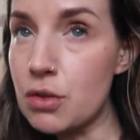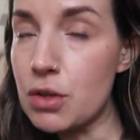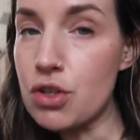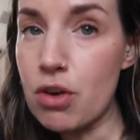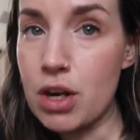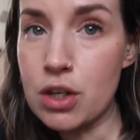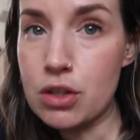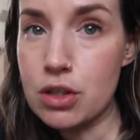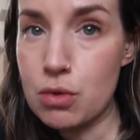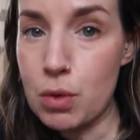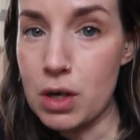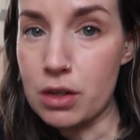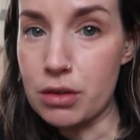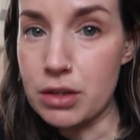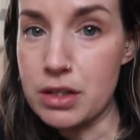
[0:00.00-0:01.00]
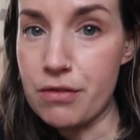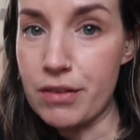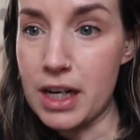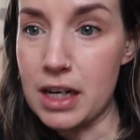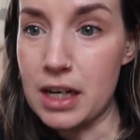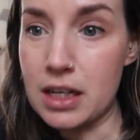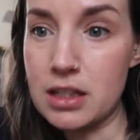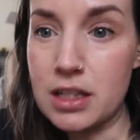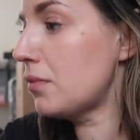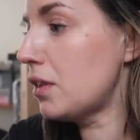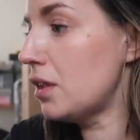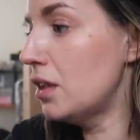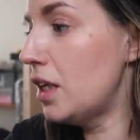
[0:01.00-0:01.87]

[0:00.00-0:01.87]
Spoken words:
So I try not to dwell on those feelings.